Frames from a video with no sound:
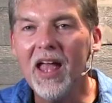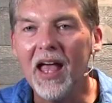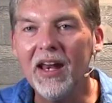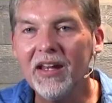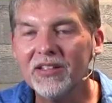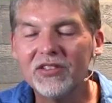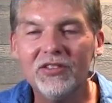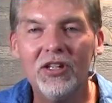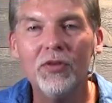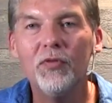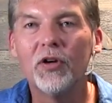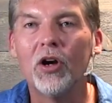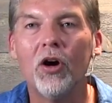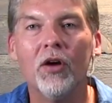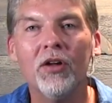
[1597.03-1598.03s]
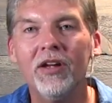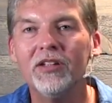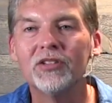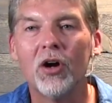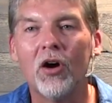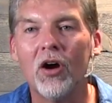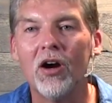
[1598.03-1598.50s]
And it's difficult and it's
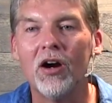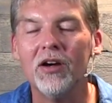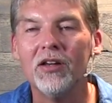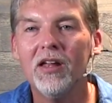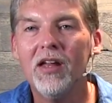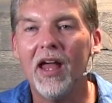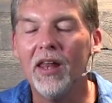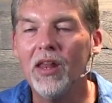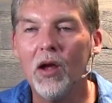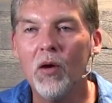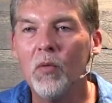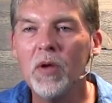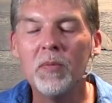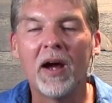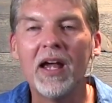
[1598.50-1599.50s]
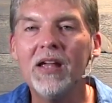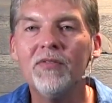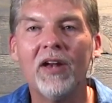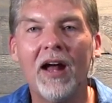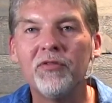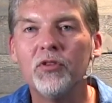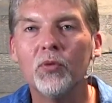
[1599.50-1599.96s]
hard. And, and we might even
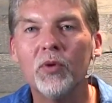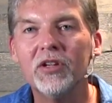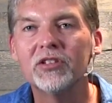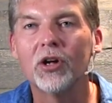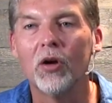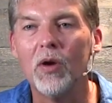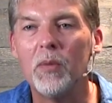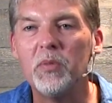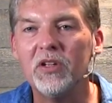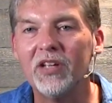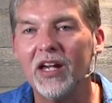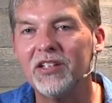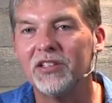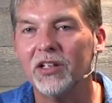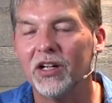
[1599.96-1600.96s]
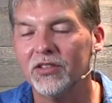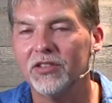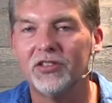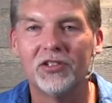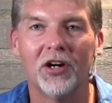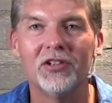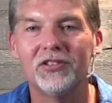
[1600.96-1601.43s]
have to risk our reputation because the
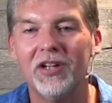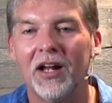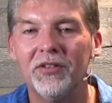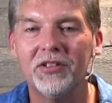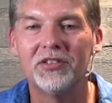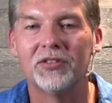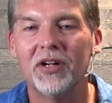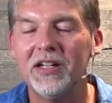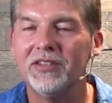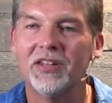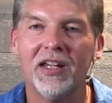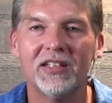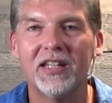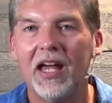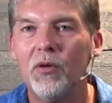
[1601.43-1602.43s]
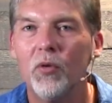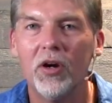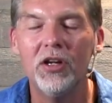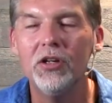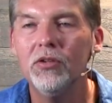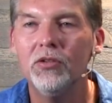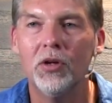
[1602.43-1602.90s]
church down the street thinks, hey, what are
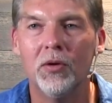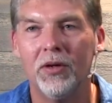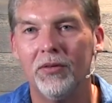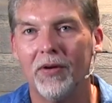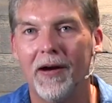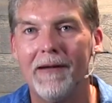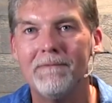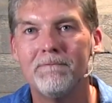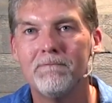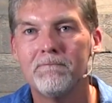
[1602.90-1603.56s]
you doing, right?